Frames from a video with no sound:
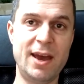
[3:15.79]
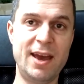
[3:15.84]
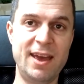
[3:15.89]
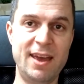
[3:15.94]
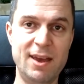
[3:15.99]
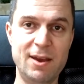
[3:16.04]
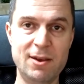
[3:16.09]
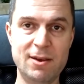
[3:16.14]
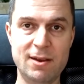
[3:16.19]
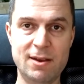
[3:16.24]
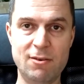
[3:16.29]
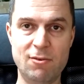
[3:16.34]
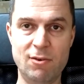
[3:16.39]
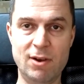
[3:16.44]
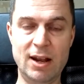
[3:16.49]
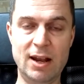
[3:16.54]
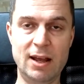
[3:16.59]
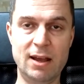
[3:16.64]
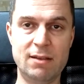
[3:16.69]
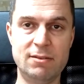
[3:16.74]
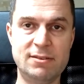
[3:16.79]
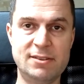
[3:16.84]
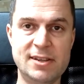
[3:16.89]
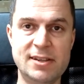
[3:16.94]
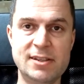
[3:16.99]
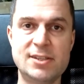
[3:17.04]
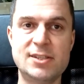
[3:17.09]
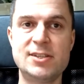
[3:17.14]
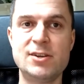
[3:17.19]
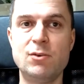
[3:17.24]
way. Really,
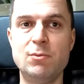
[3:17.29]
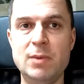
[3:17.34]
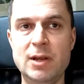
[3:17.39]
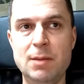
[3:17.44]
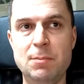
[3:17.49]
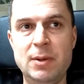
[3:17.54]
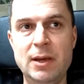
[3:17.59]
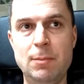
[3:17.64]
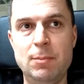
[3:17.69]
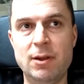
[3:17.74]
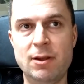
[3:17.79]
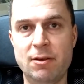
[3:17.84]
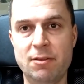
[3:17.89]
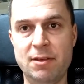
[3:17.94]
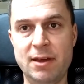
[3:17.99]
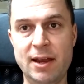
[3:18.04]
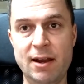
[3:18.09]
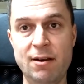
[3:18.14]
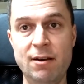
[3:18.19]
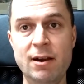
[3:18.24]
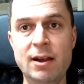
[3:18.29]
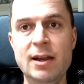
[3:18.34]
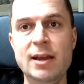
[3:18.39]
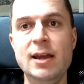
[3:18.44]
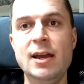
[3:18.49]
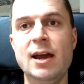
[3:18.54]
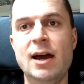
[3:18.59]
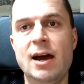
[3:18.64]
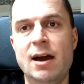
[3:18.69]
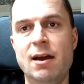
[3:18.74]
since so many people are
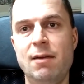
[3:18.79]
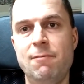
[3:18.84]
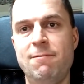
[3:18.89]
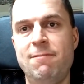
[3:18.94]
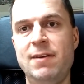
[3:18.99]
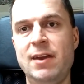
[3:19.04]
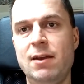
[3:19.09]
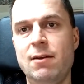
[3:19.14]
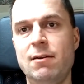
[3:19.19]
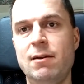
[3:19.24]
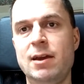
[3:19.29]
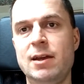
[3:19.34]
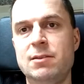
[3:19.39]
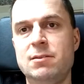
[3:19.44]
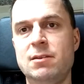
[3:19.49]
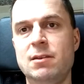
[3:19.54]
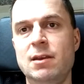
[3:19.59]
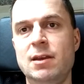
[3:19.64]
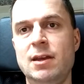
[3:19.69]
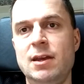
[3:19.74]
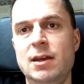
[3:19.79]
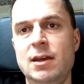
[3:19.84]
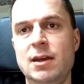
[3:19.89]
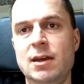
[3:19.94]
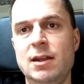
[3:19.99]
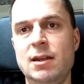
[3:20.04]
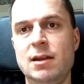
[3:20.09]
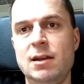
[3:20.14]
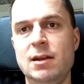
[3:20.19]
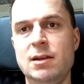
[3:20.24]
there, I figure
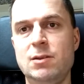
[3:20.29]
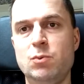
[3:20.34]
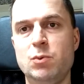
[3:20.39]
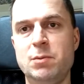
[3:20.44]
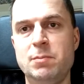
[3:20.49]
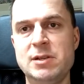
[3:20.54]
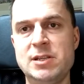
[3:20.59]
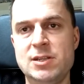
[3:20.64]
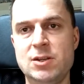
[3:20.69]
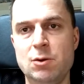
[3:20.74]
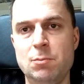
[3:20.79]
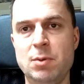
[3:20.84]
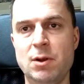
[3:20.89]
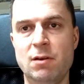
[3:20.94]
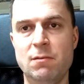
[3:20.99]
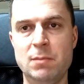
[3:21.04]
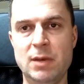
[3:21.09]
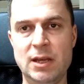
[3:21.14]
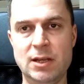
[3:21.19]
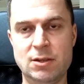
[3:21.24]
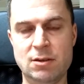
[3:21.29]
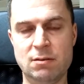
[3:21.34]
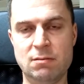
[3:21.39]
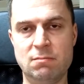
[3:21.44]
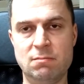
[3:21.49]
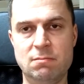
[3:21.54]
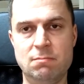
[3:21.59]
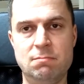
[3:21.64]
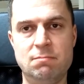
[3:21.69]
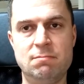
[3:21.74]
it would be stupid of me
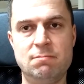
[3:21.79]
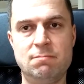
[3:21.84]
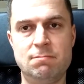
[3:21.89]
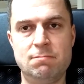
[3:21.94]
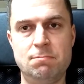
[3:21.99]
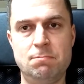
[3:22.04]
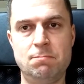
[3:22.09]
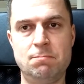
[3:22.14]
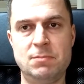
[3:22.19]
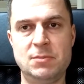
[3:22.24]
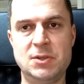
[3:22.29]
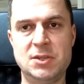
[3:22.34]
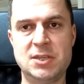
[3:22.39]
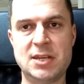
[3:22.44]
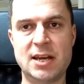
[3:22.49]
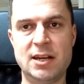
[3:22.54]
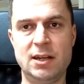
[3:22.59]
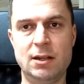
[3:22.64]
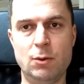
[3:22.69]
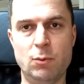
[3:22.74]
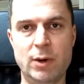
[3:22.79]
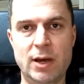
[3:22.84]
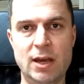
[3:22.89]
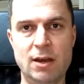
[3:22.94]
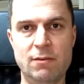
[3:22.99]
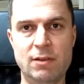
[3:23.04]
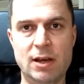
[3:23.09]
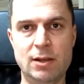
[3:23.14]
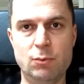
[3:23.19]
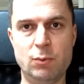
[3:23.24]
to stand in the
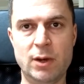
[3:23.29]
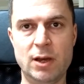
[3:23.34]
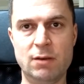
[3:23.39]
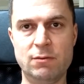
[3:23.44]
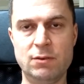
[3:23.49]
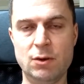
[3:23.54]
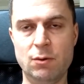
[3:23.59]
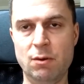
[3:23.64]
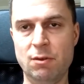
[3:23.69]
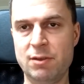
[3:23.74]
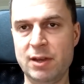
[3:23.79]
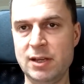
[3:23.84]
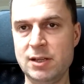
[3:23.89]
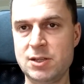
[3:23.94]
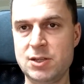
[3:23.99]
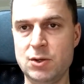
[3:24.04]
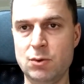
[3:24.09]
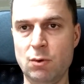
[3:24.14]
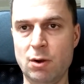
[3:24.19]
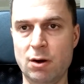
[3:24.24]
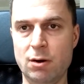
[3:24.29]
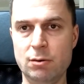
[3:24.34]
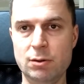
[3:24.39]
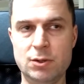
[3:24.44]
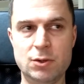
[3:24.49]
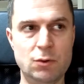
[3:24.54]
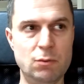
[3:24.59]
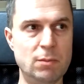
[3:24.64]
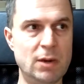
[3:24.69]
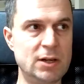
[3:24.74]
way of that way of doing things too
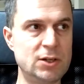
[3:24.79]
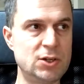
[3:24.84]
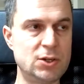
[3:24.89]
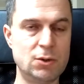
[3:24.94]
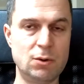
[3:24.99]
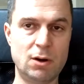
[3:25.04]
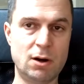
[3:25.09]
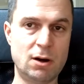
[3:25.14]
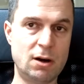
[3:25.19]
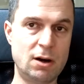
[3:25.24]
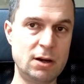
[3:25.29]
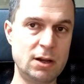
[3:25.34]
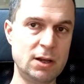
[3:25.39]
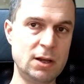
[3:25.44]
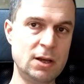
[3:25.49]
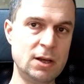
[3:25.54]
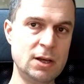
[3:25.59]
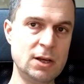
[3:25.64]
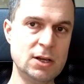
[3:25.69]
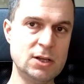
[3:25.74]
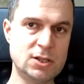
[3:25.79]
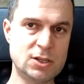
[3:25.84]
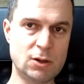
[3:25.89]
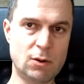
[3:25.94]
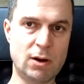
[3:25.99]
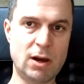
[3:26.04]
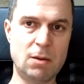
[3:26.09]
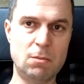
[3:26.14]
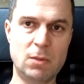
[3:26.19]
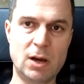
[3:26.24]
long, too much, too hard.
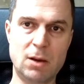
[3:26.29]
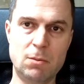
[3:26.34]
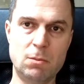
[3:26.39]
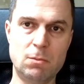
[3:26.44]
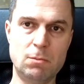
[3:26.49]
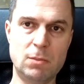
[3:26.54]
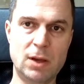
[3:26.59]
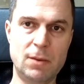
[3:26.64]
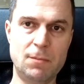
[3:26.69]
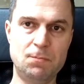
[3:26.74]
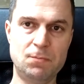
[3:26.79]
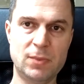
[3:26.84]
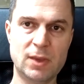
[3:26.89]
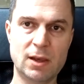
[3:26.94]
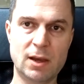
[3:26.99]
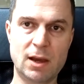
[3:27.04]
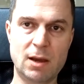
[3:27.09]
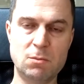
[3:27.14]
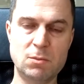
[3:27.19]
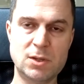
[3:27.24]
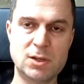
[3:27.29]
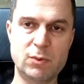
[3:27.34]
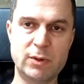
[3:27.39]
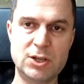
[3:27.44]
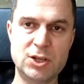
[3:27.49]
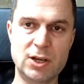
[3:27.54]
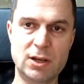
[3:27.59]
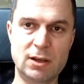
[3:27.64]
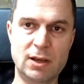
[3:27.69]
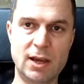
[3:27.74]
So I'm
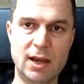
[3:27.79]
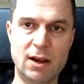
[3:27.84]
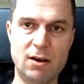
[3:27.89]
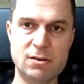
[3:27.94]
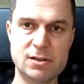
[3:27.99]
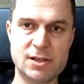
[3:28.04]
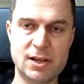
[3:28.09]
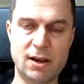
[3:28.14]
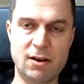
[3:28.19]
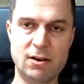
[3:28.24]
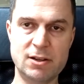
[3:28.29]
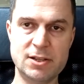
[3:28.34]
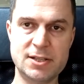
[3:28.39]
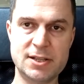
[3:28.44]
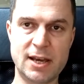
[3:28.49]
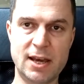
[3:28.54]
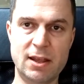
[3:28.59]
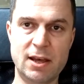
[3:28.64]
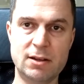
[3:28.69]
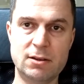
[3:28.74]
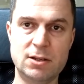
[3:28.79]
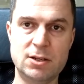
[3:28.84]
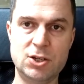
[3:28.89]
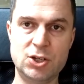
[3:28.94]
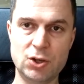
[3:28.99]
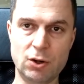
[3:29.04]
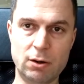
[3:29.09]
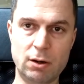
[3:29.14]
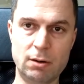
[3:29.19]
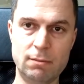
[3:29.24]
switching gears here and say
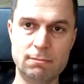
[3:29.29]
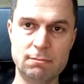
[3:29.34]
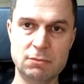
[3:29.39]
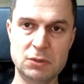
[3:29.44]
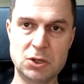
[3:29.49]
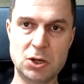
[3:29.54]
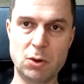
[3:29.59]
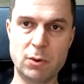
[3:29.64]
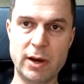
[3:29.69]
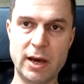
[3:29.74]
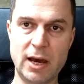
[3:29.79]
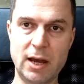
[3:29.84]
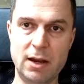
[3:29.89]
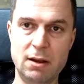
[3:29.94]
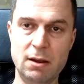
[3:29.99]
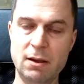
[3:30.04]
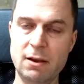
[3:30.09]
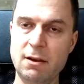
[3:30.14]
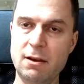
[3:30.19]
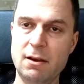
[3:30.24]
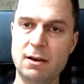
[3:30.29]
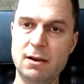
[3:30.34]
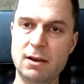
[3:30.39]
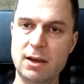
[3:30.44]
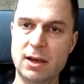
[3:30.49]
that sure, go ahead,